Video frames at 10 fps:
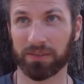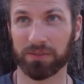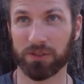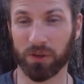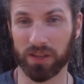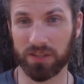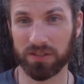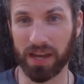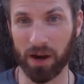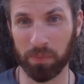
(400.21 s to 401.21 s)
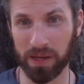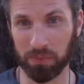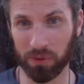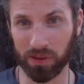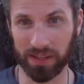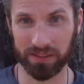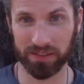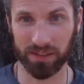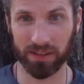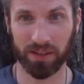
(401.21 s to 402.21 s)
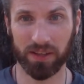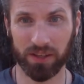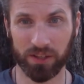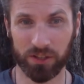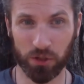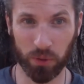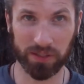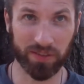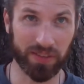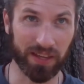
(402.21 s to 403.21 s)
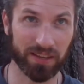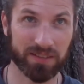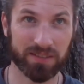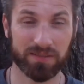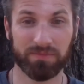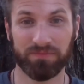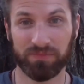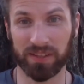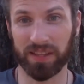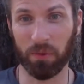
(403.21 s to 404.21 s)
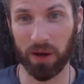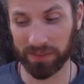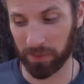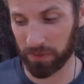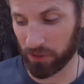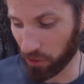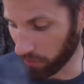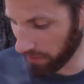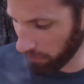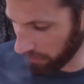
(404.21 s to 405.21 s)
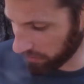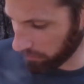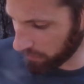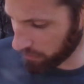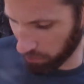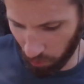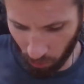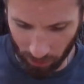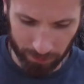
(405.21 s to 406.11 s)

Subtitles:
So they scare people into doing the things that they want them to do and they want them to support.